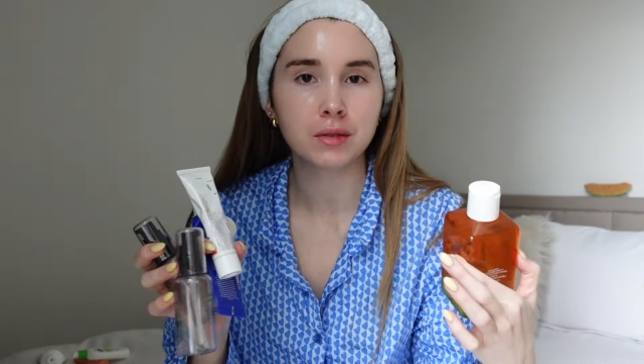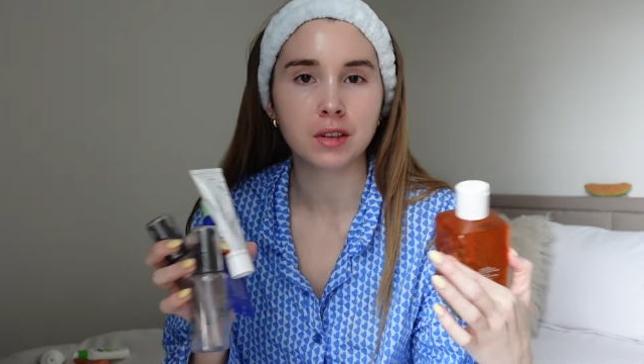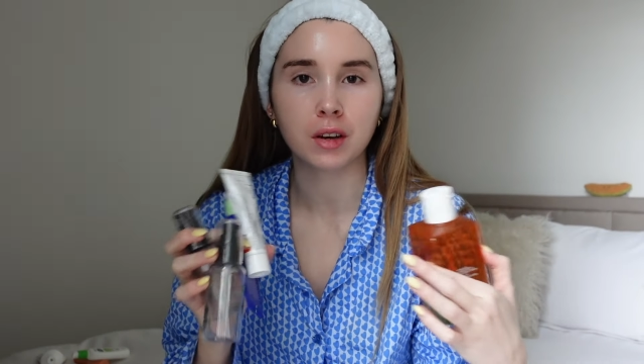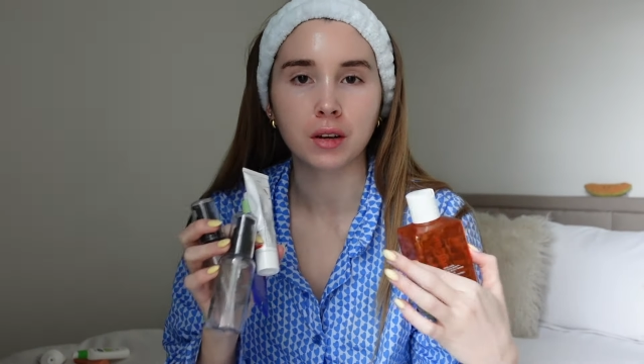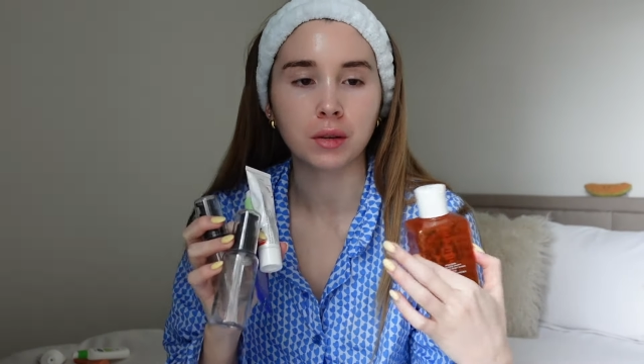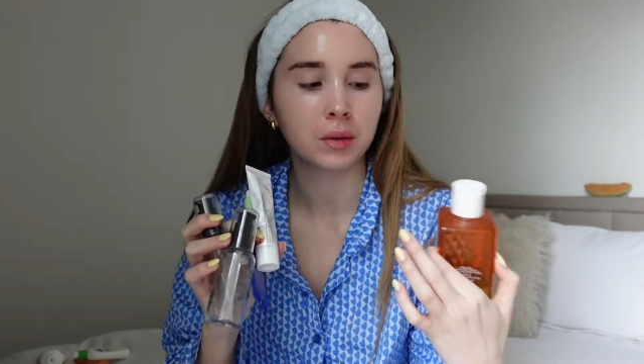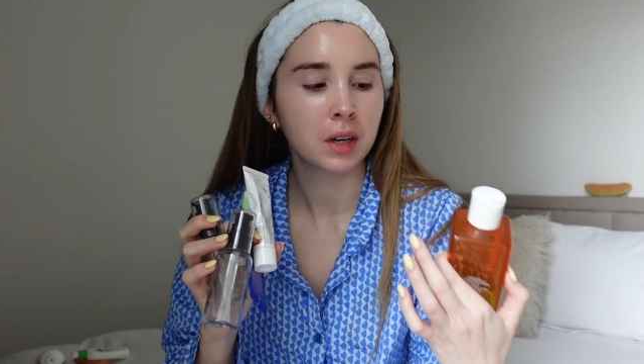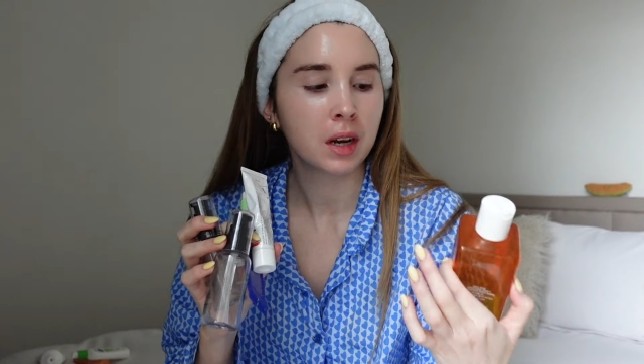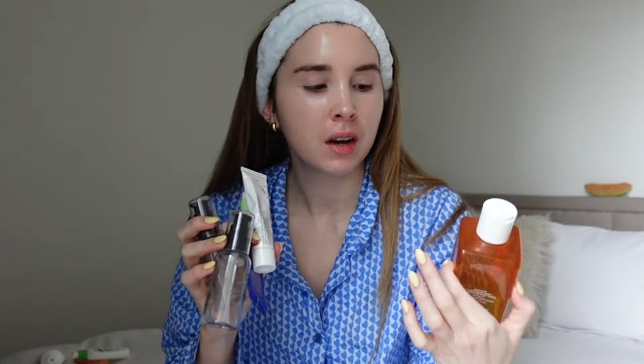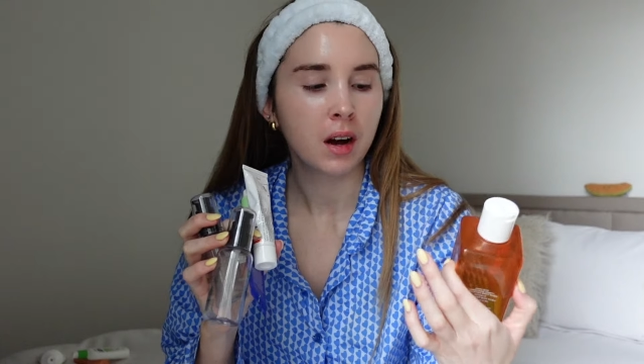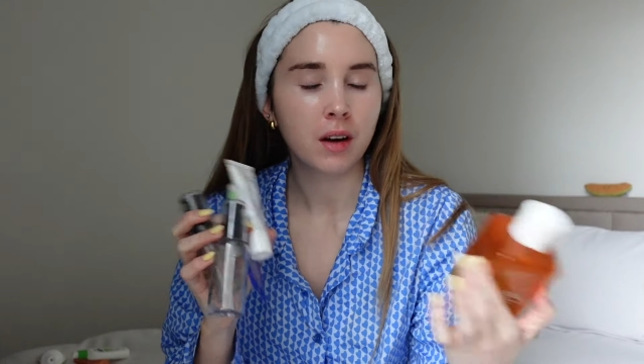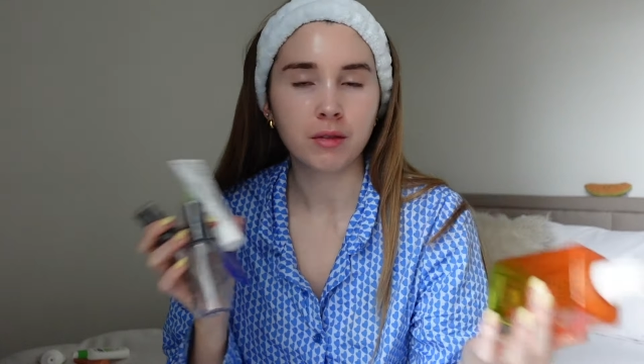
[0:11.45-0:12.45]
So
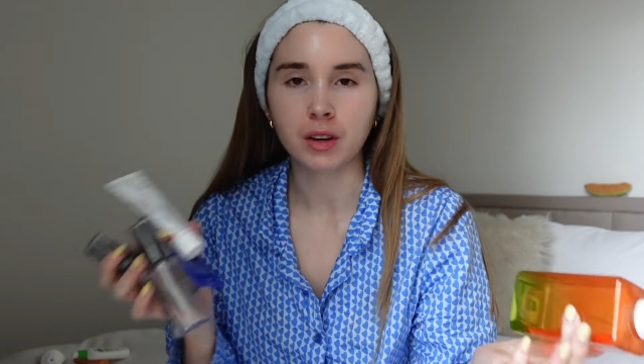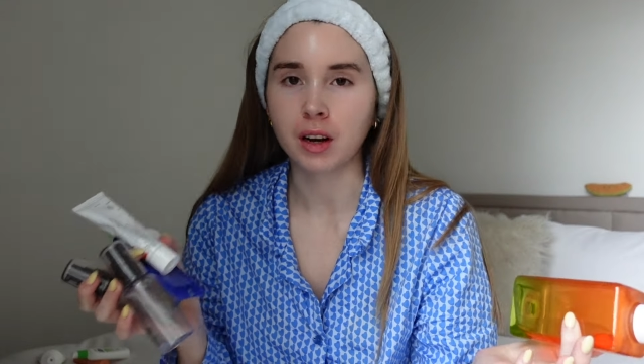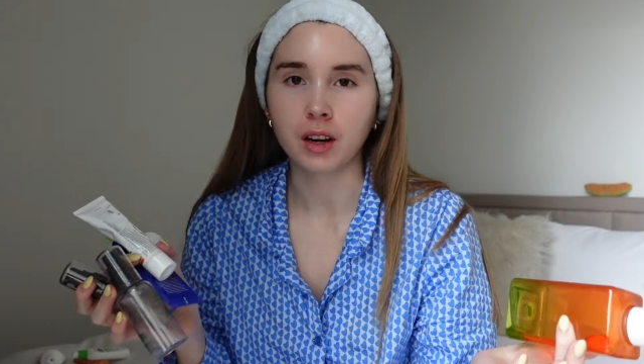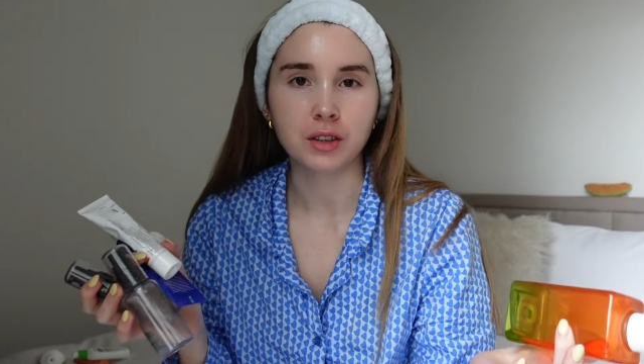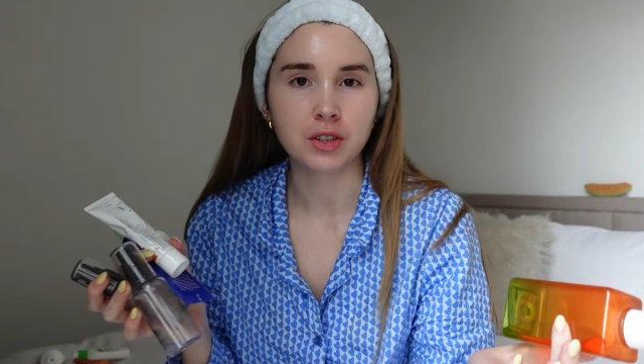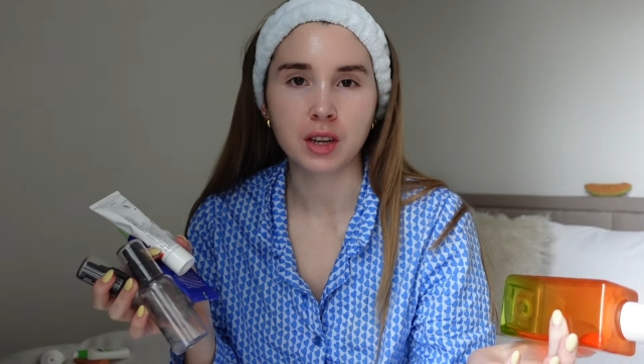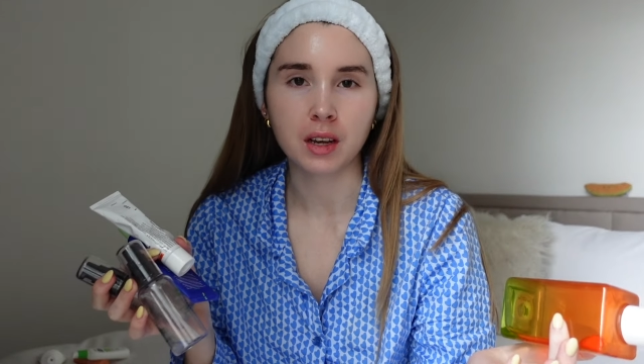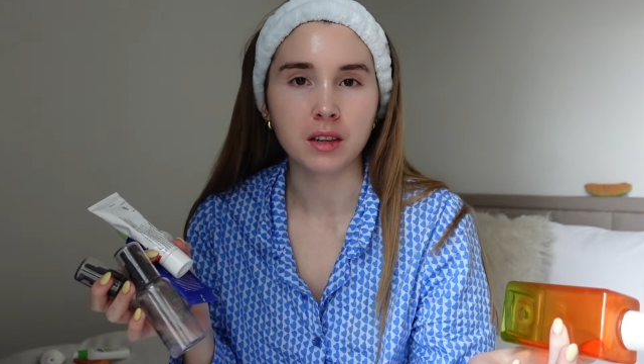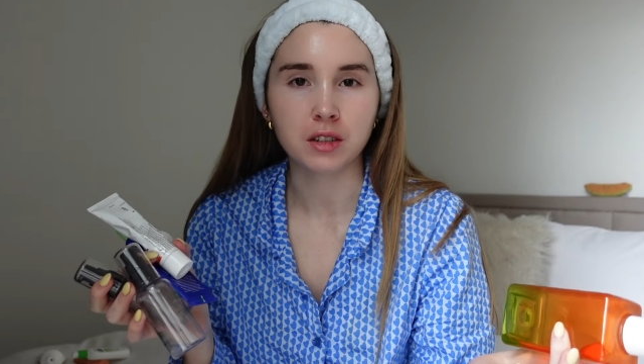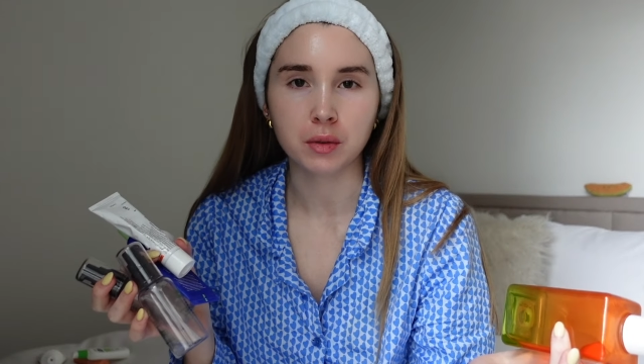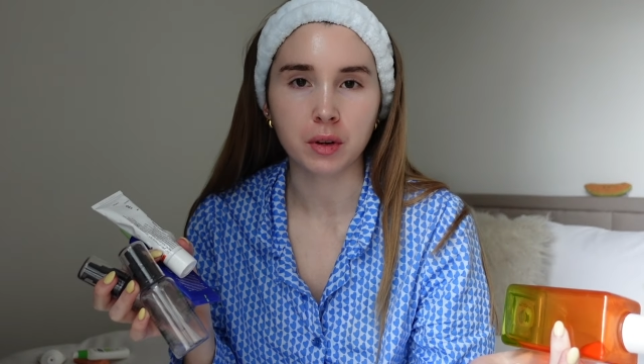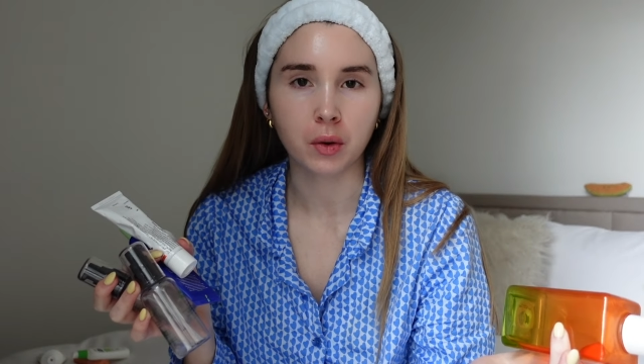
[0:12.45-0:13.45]
I feel like I just get into it